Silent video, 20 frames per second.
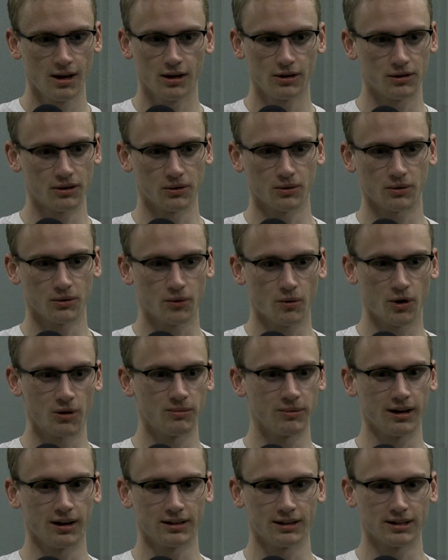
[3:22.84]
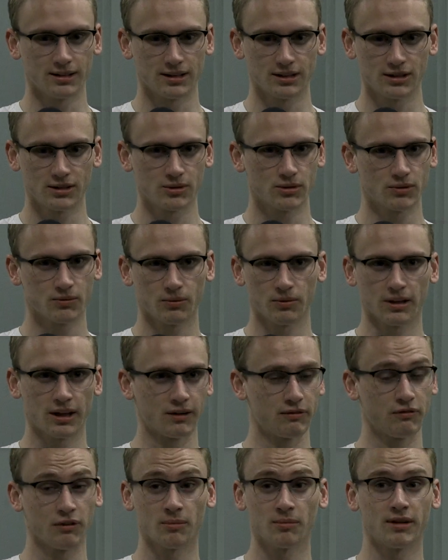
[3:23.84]
don't quote me on this, this is
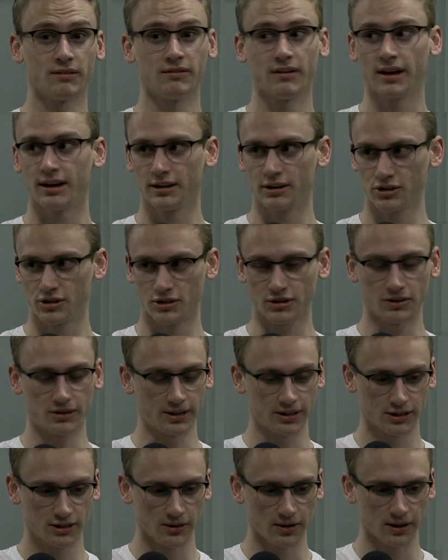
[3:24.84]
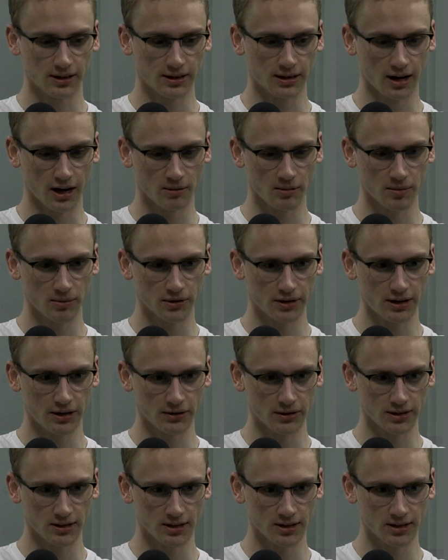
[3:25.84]
like from the Vegas shooting, so I think I remember hearing